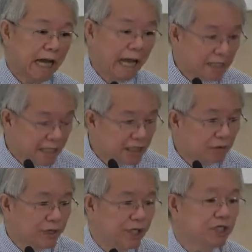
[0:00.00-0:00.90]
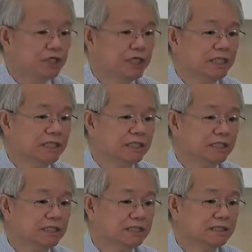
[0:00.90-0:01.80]
another religion.
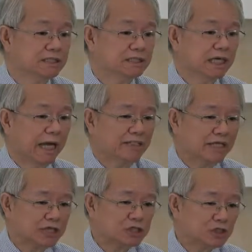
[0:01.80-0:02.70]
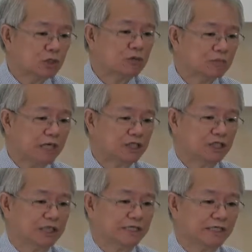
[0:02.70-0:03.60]
And there's so much
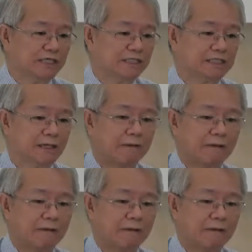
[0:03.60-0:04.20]
that these